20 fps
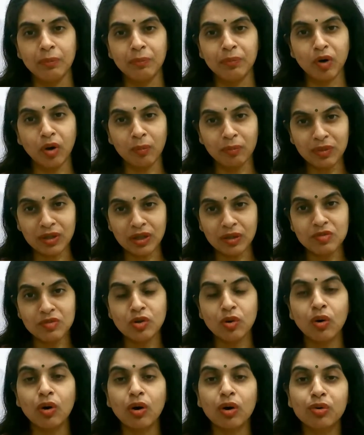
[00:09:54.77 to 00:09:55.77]
problems,
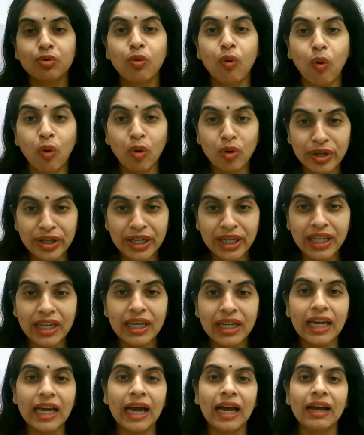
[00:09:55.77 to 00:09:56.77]
or who
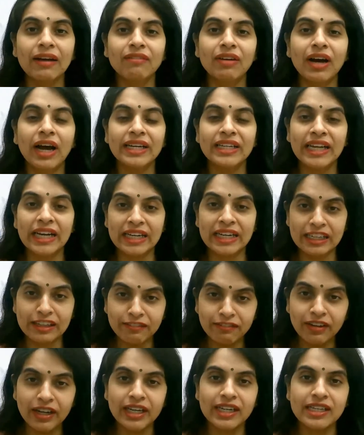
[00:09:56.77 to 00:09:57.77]
already have
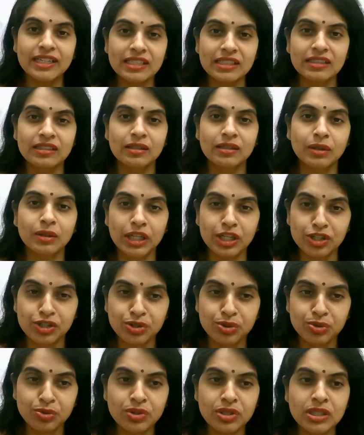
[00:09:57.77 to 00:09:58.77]
identified certain
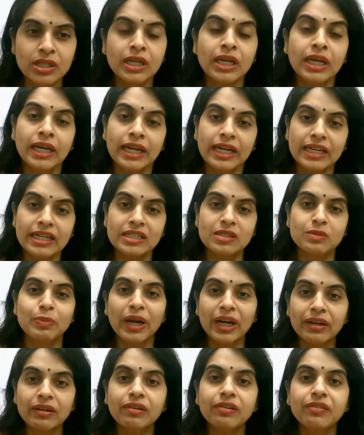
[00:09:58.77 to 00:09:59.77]
issues, it is
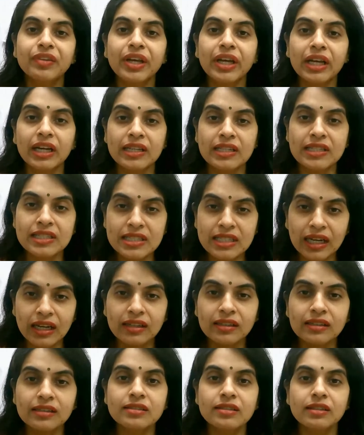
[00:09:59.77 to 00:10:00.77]
better they
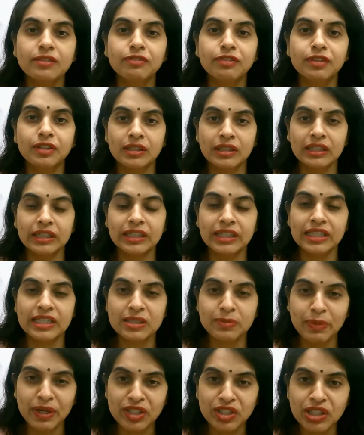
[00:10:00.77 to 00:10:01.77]
consult a fertility
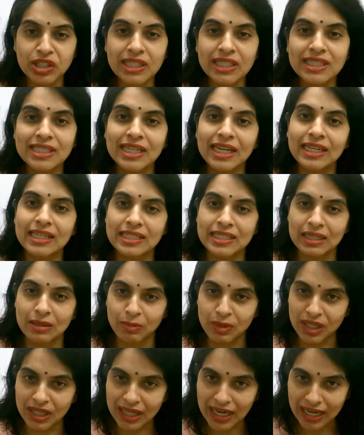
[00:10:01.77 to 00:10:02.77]
specialist, get a
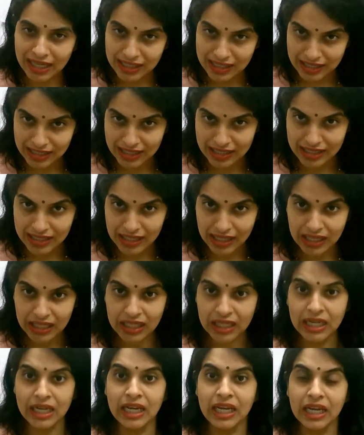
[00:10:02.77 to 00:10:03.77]
semen analysis
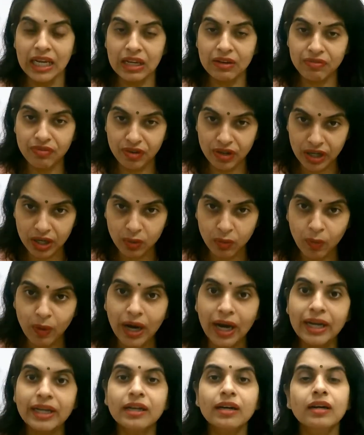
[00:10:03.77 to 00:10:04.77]
done. If
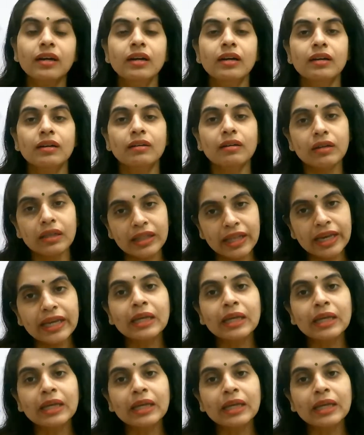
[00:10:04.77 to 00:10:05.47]
required, they